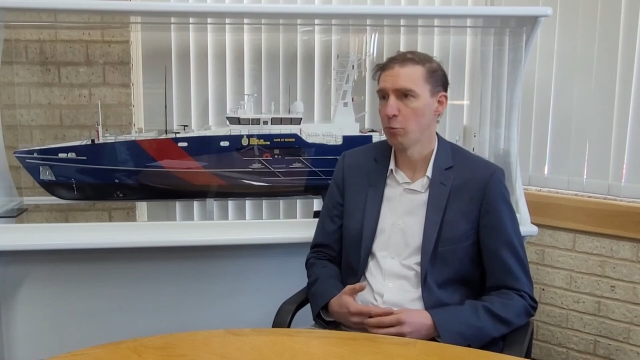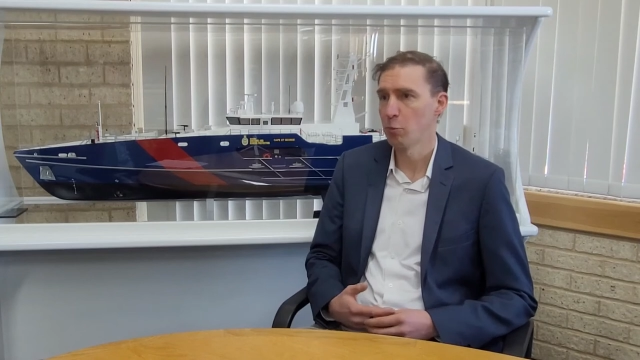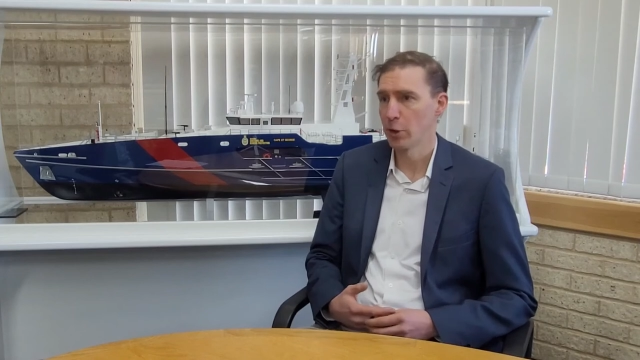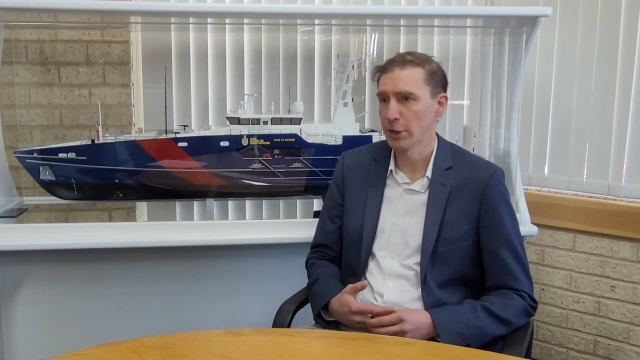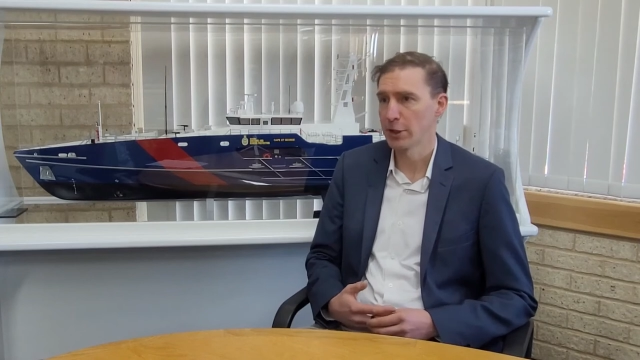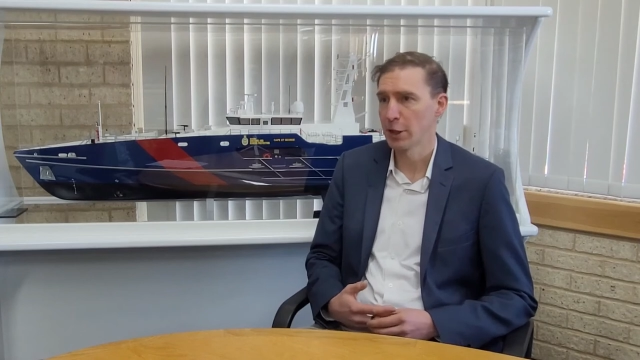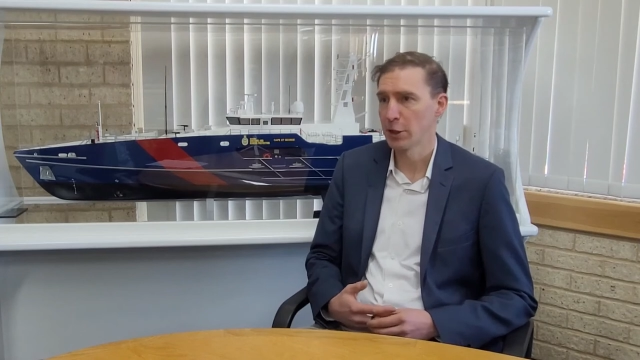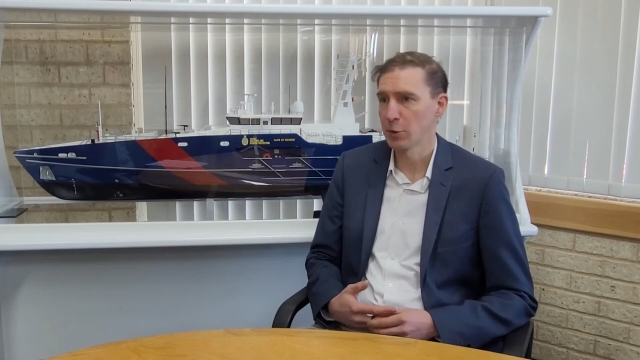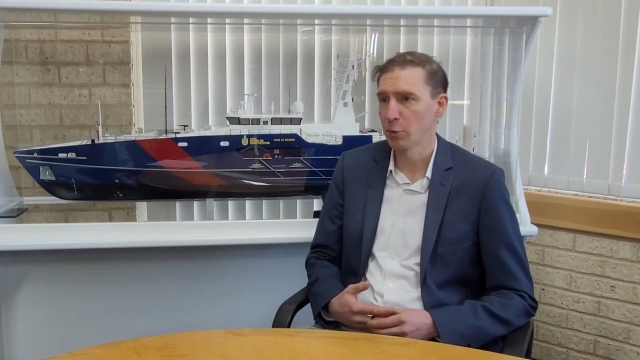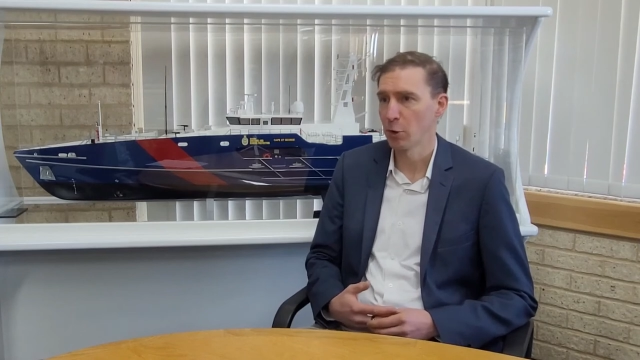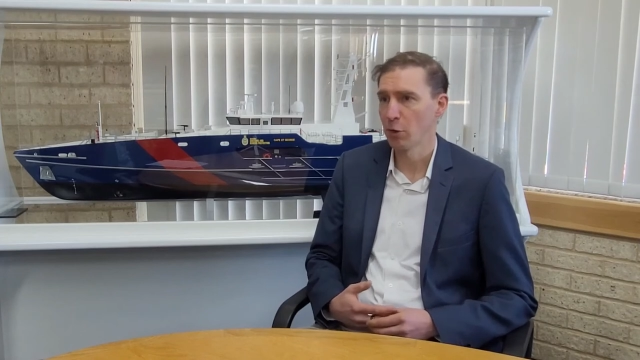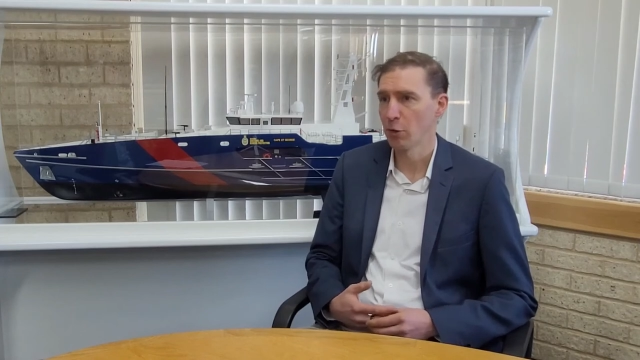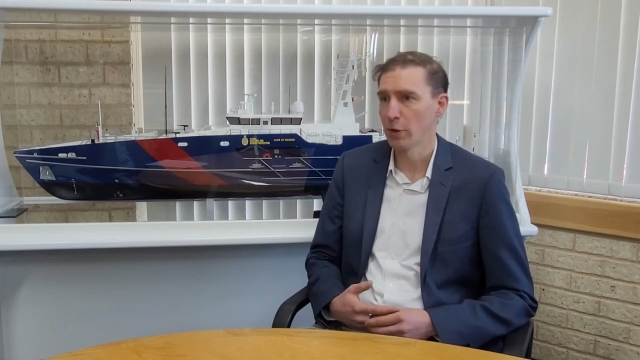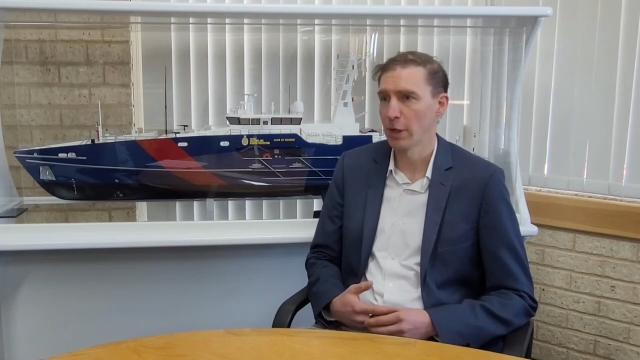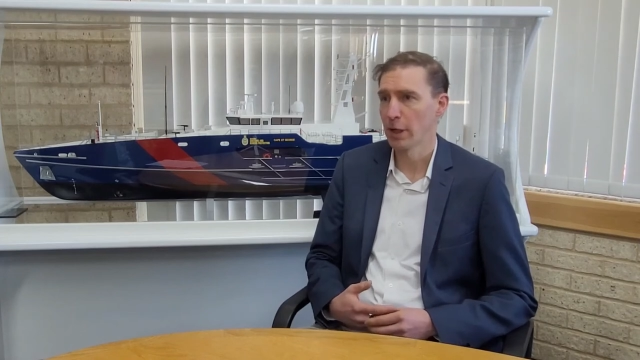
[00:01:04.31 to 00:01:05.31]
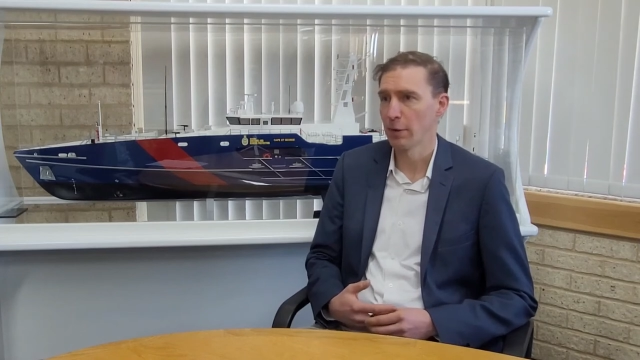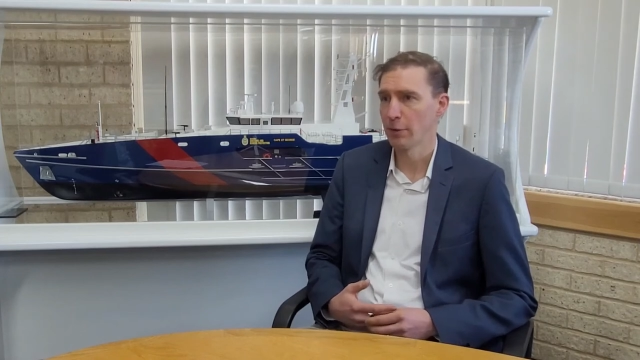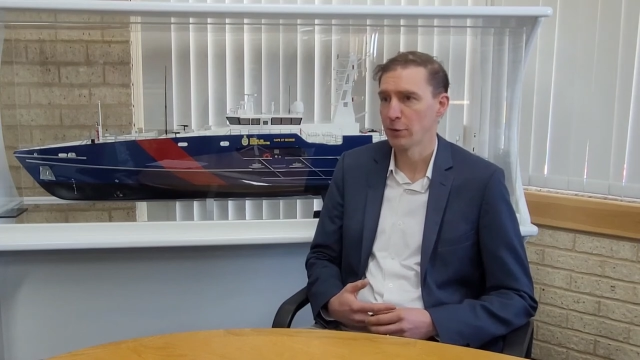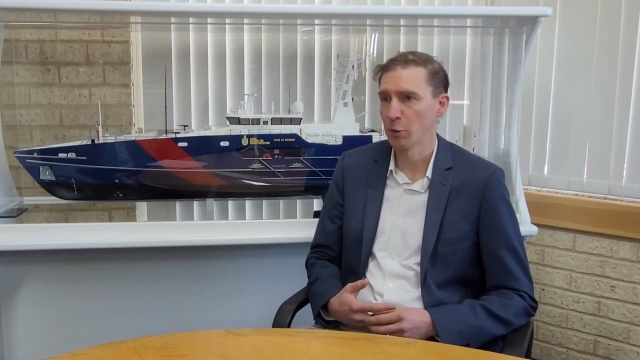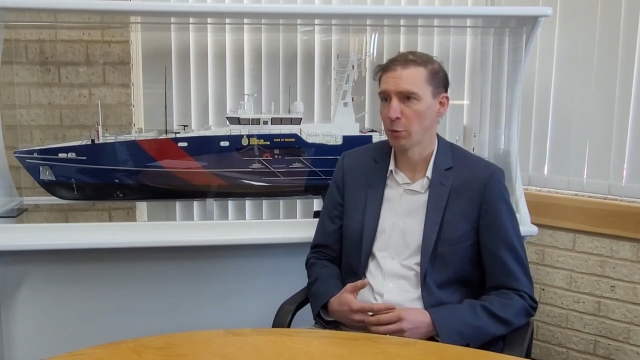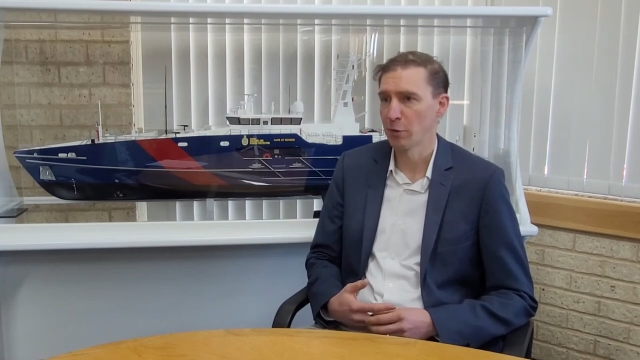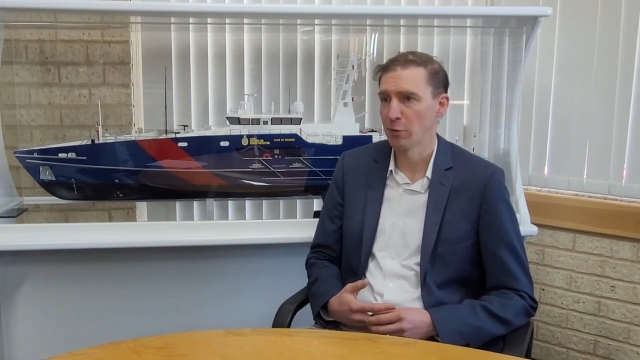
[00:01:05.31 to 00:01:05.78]
brings that as well.
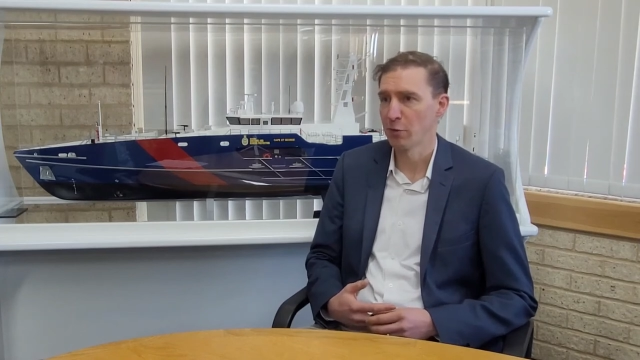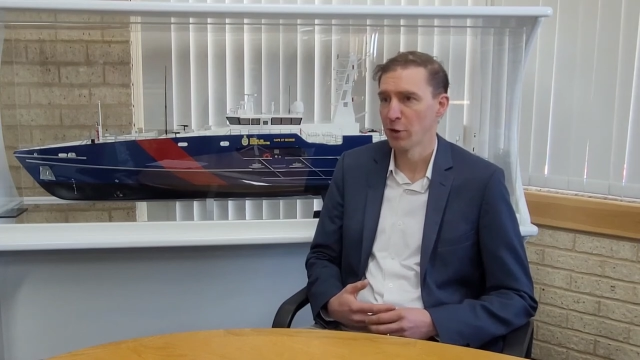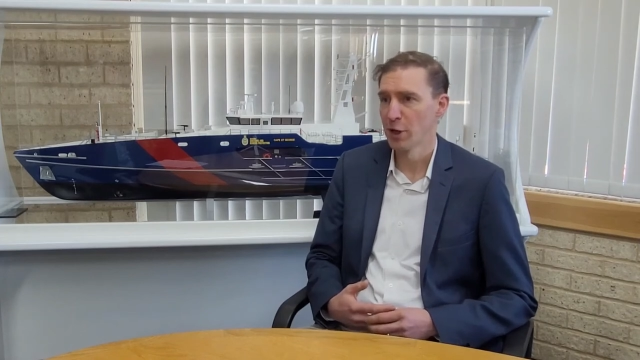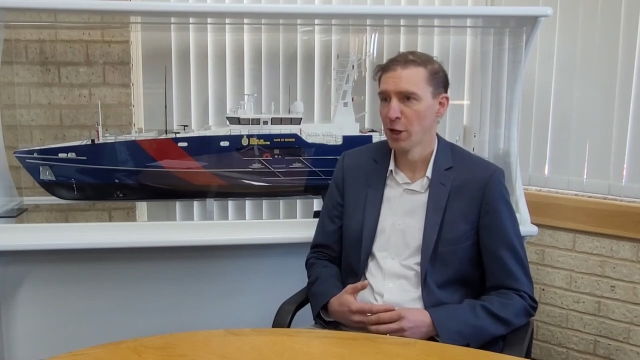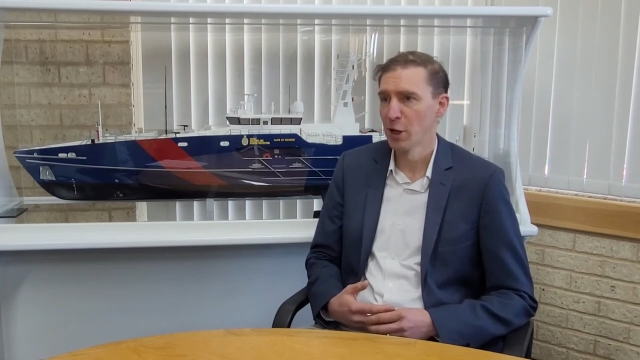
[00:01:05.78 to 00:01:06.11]
So we've